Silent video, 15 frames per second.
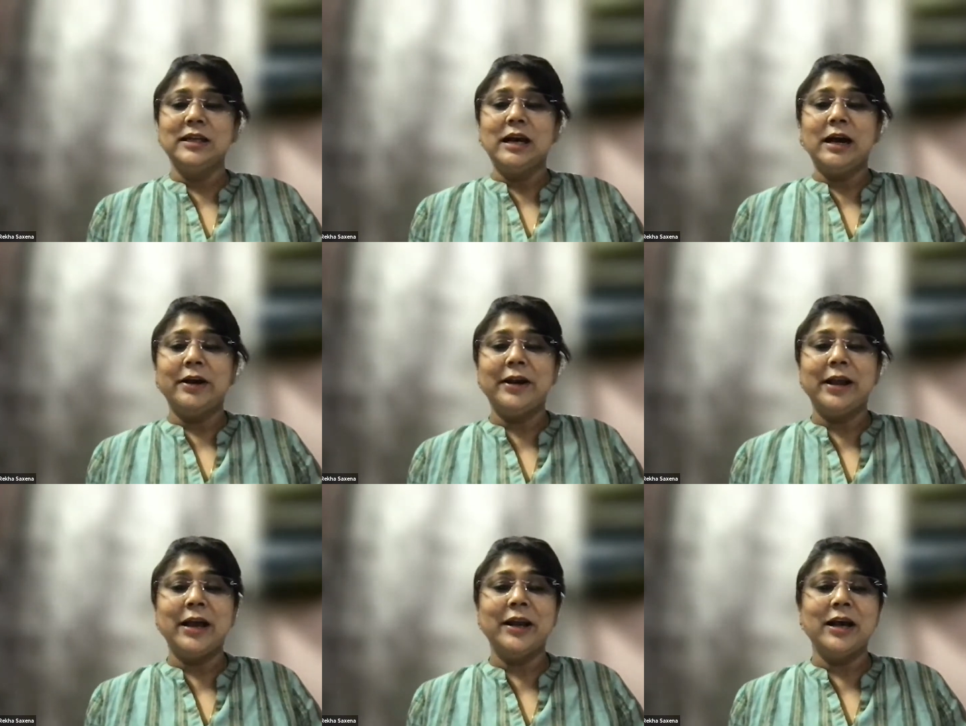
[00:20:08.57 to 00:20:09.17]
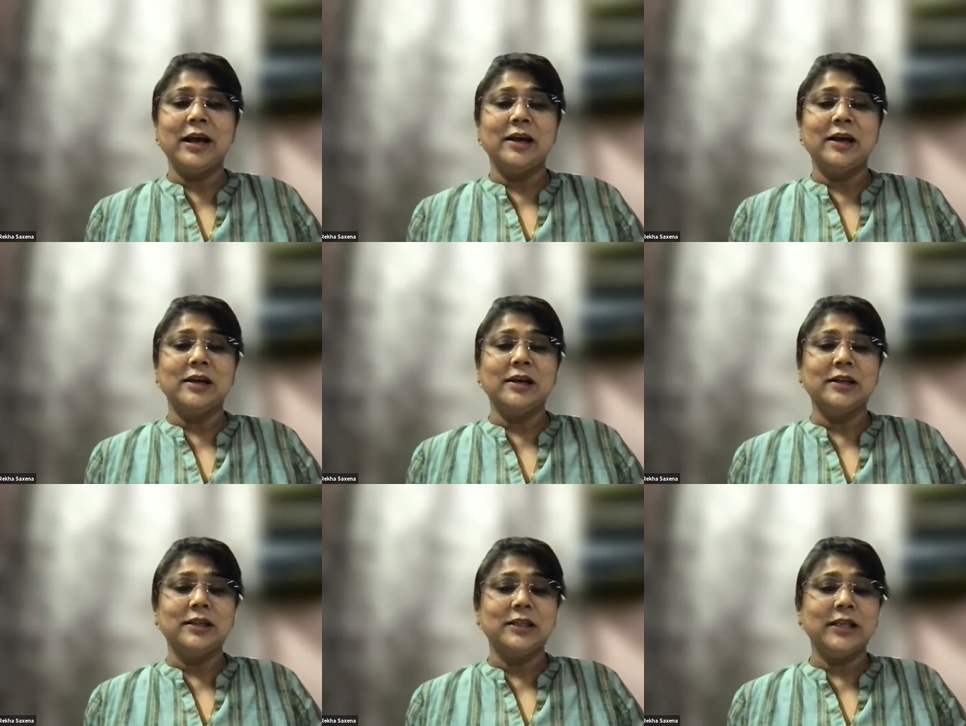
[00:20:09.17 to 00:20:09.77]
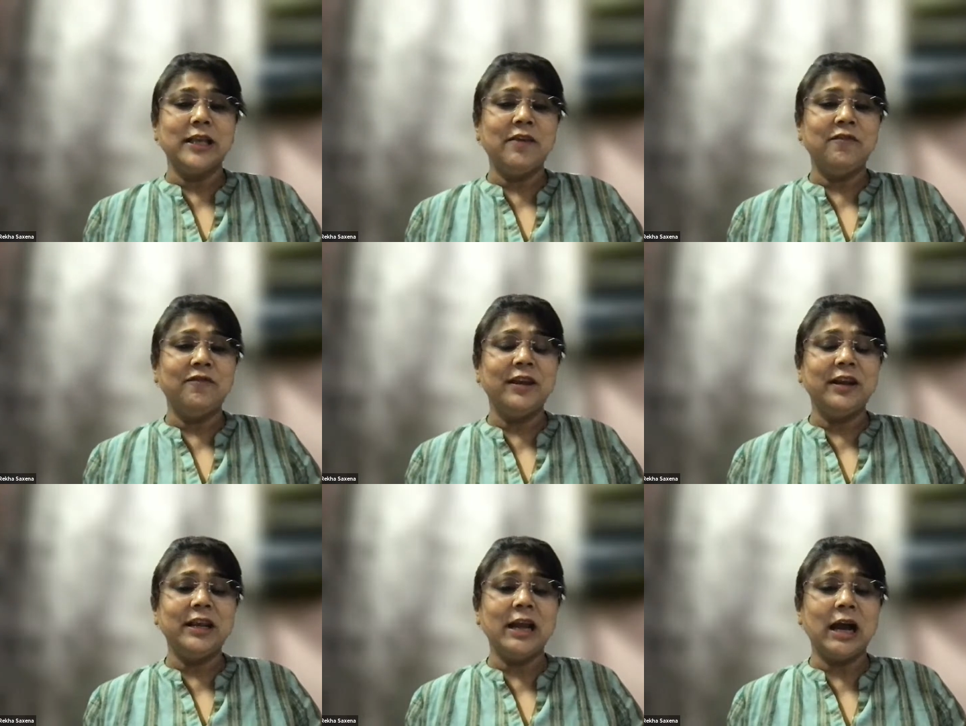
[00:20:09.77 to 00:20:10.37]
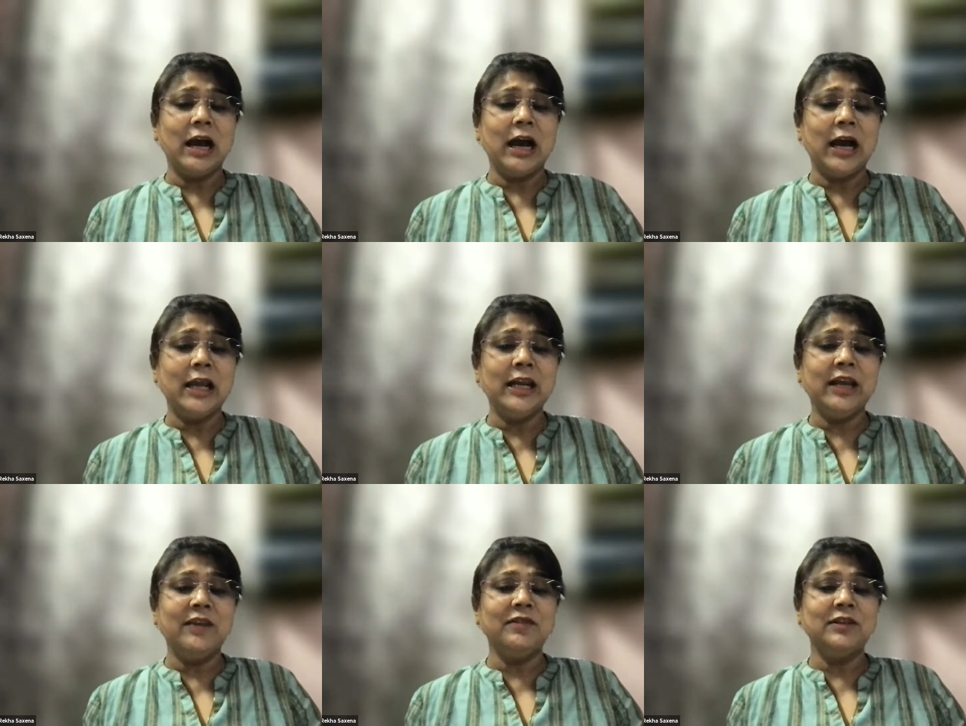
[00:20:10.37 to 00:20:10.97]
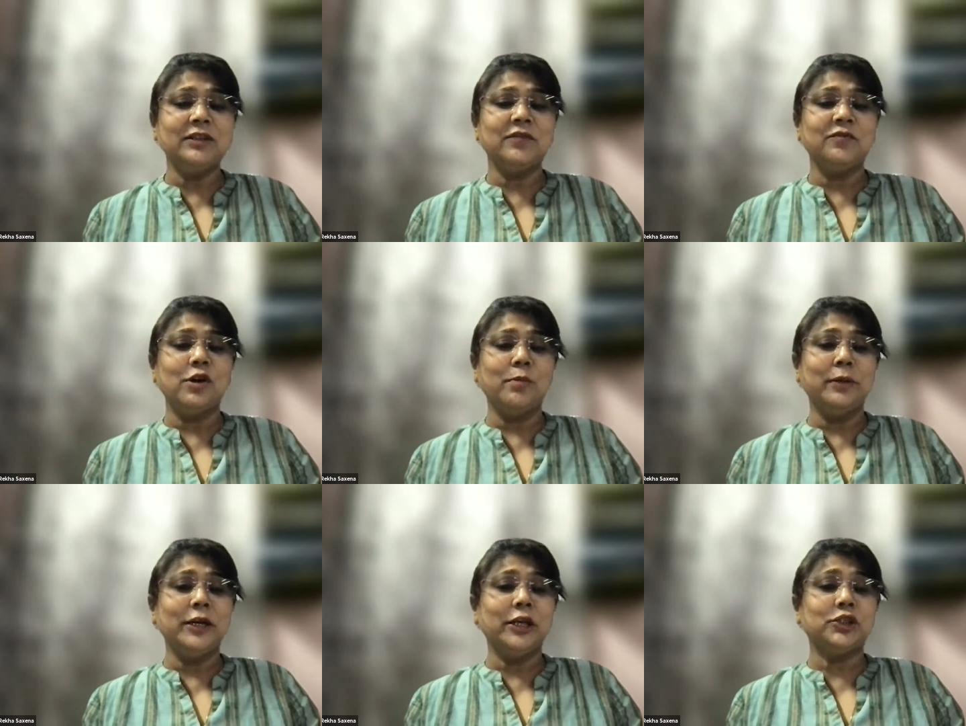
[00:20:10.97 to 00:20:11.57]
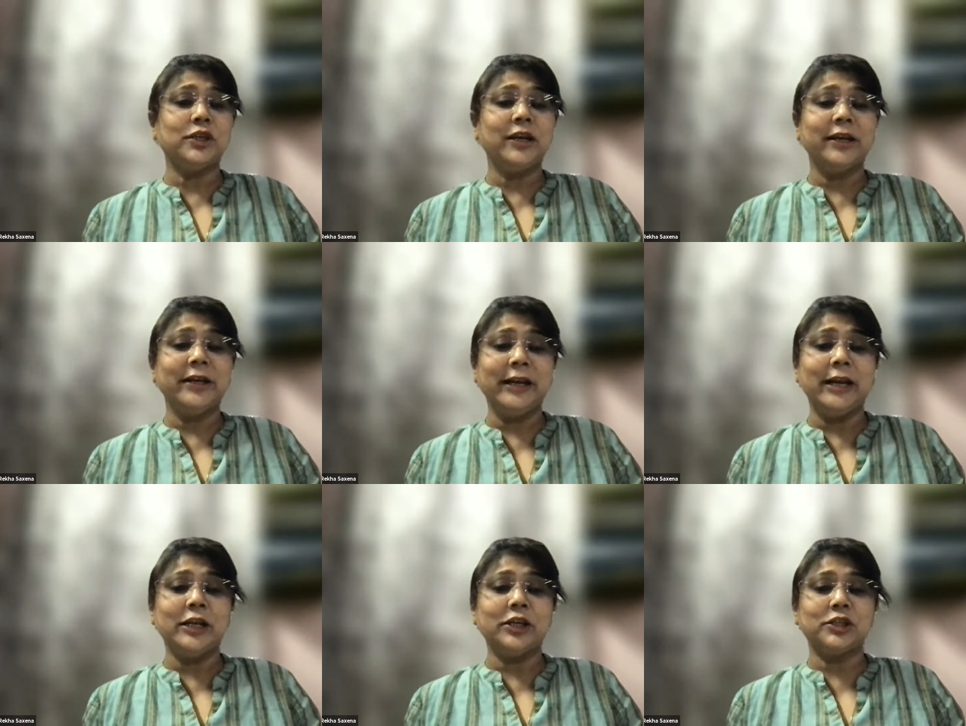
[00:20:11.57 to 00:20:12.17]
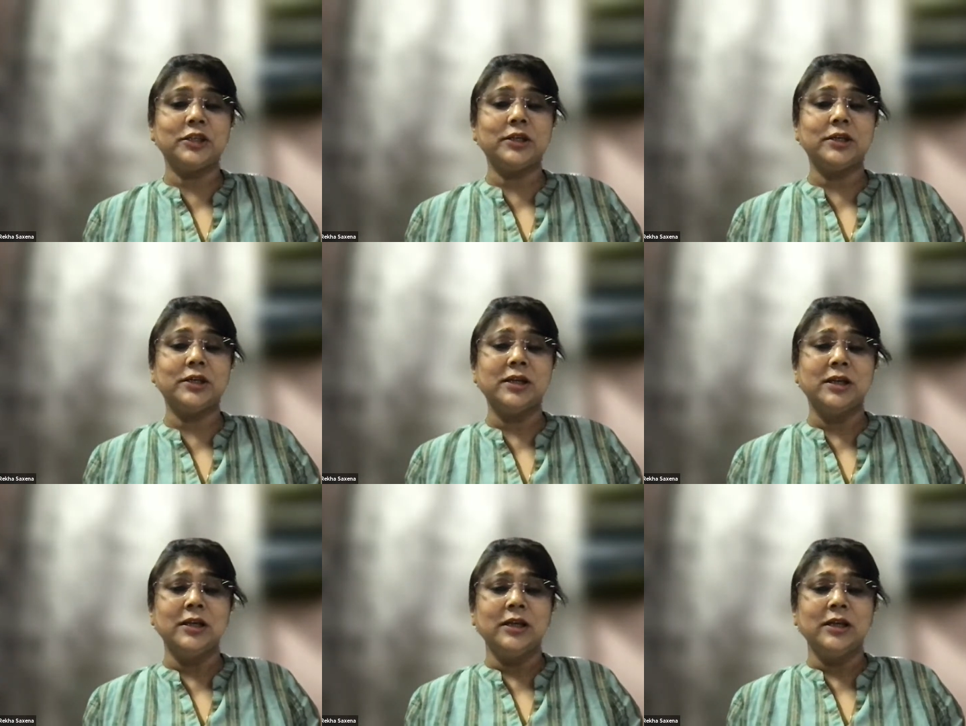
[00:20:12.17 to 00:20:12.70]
Haryana, they have very high levels of nomination and election,